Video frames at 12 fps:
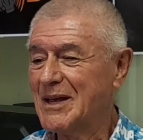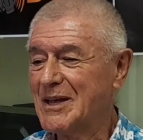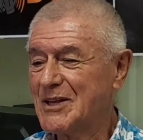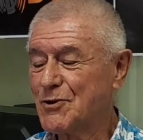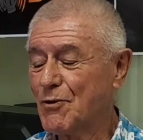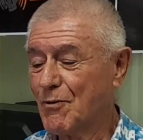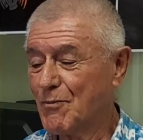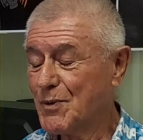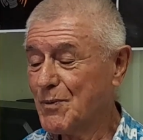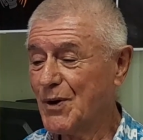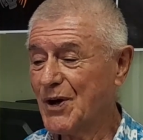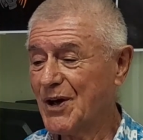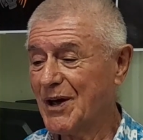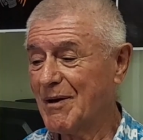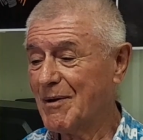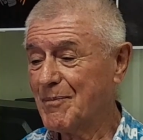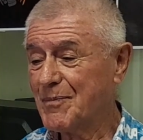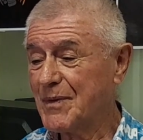so
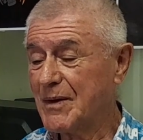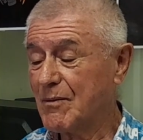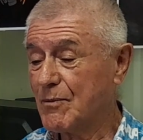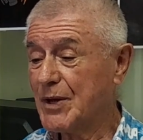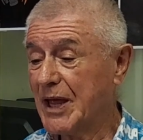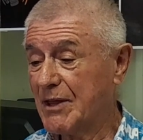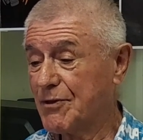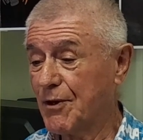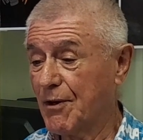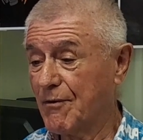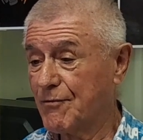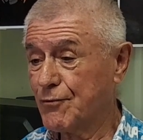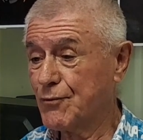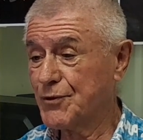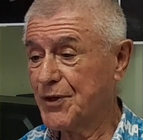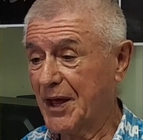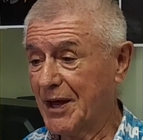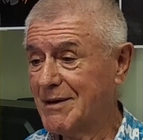we had food
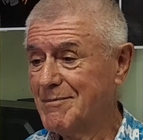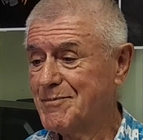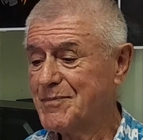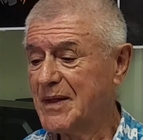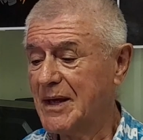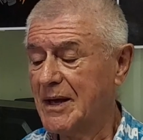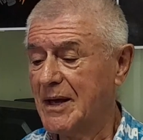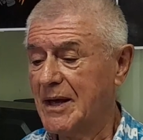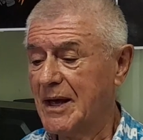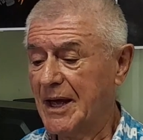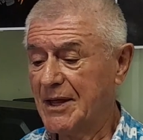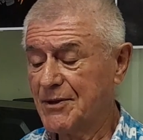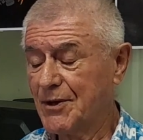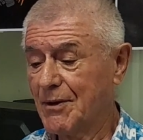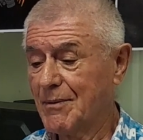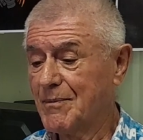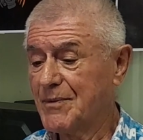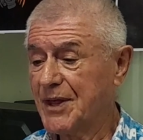there, and
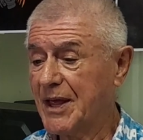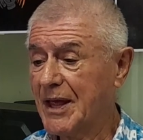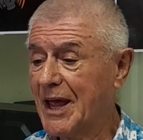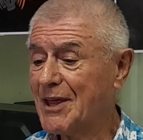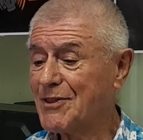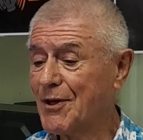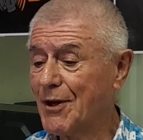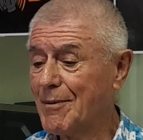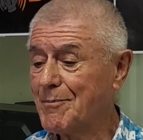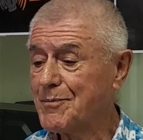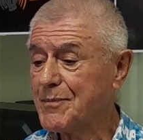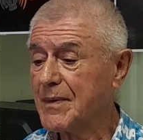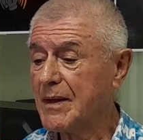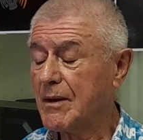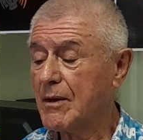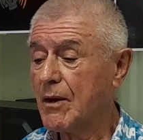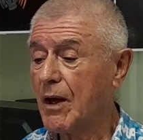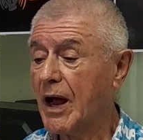they had
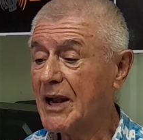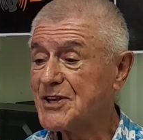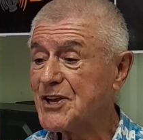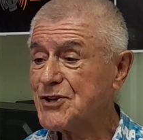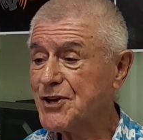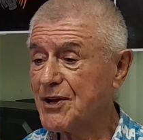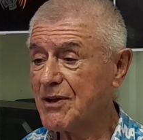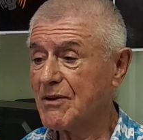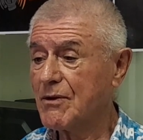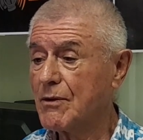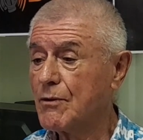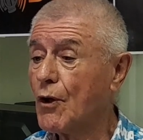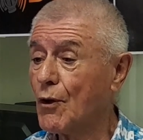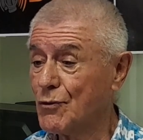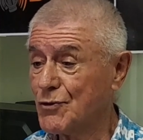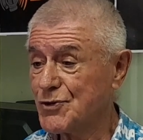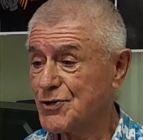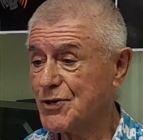Alsatian
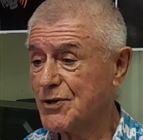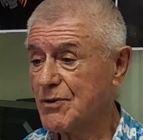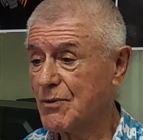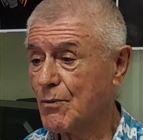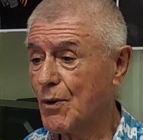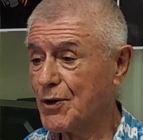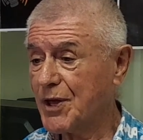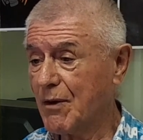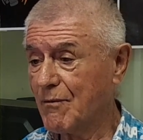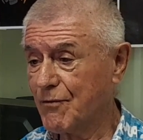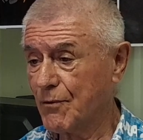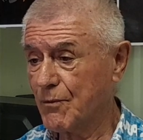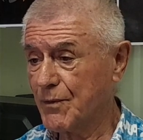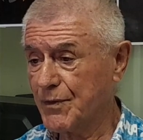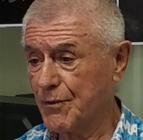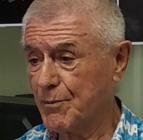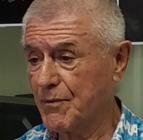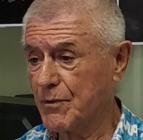nuns working with
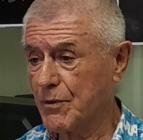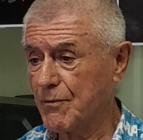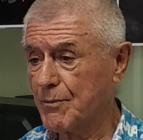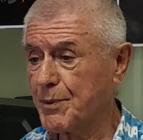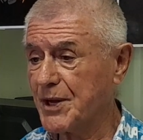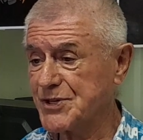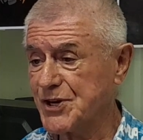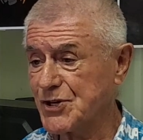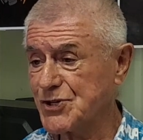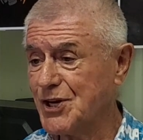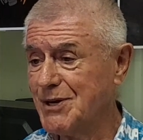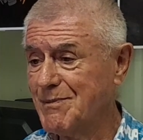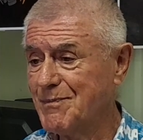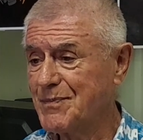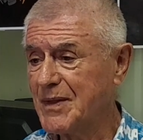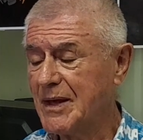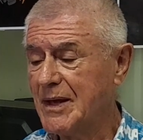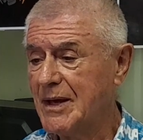the Père Zerger,
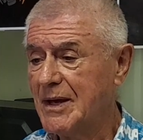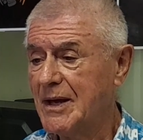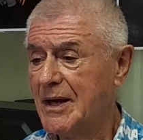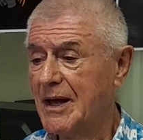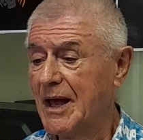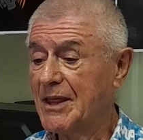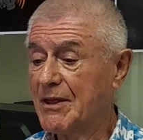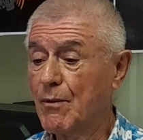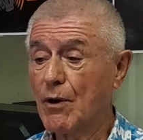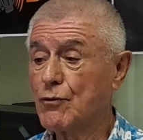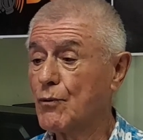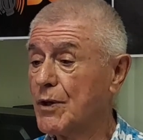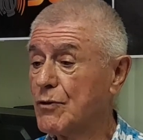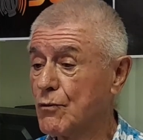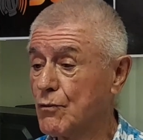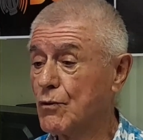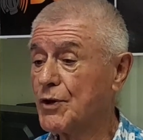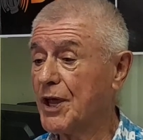and they were doing the
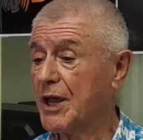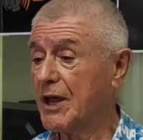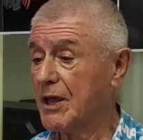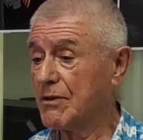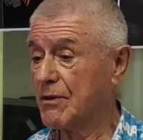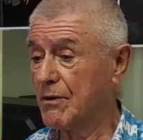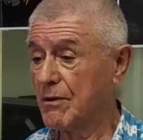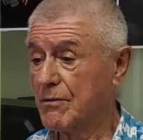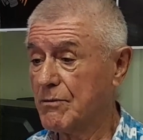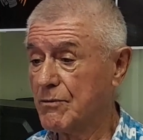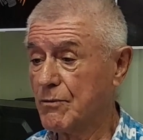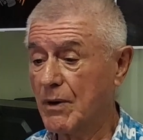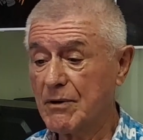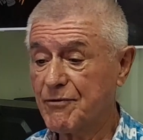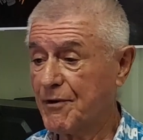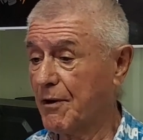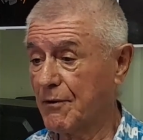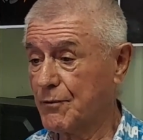cooking and the
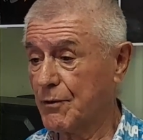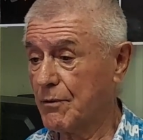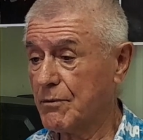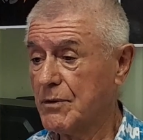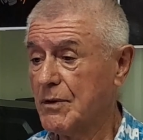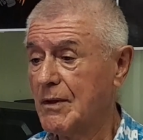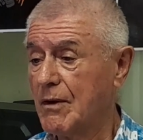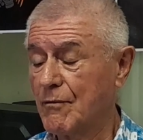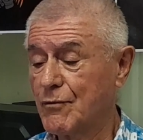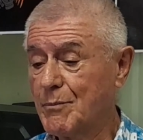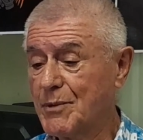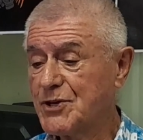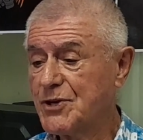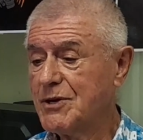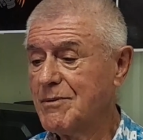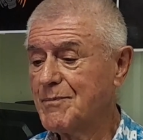welfare of the mission,